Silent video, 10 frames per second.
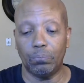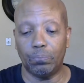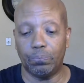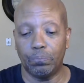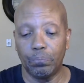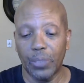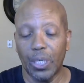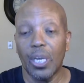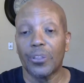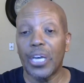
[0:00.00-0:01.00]

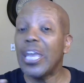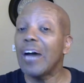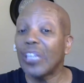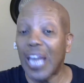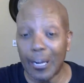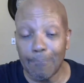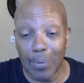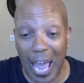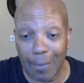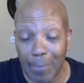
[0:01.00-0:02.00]
then you have a lot of
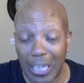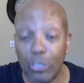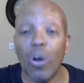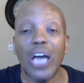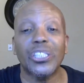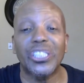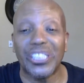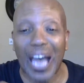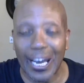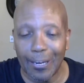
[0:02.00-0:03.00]
black men who are
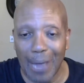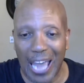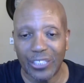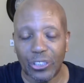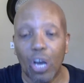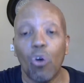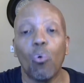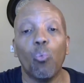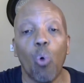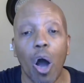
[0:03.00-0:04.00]
sodomites
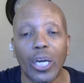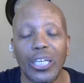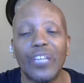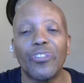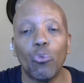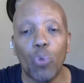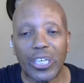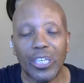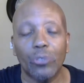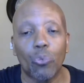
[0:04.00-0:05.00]
walking in the
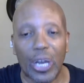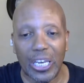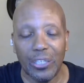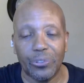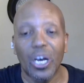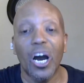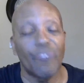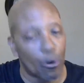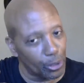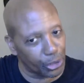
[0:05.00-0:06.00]
wicked ways of
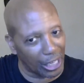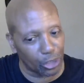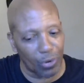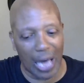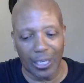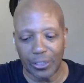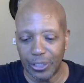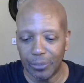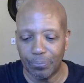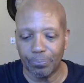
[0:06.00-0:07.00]

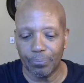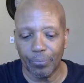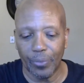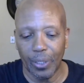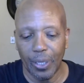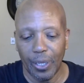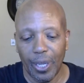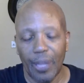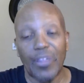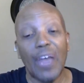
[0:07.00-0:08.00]
homosexuality.
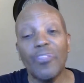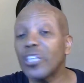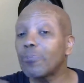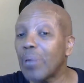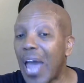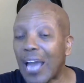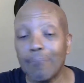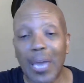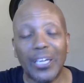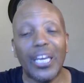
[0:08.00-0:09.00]
Then there's black
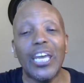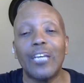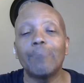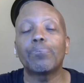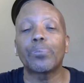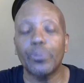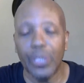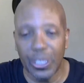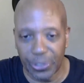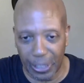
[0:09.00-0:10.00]
men in
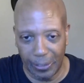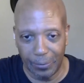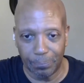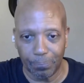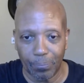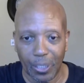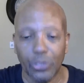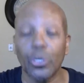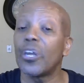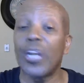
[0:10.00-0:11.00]
prison,
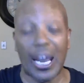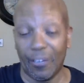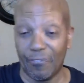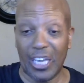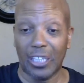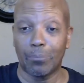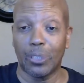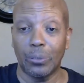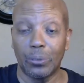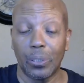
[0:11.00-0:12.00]
so they're not
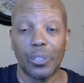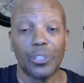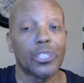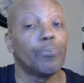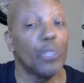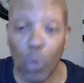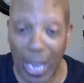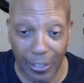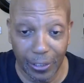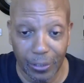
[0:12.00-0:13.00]
available to be
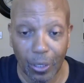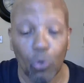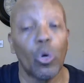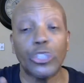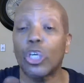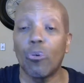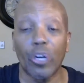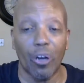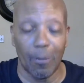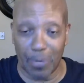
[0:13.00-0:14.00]
wet. What's
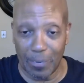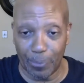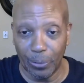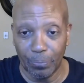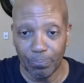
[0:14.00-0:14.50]
going on, people?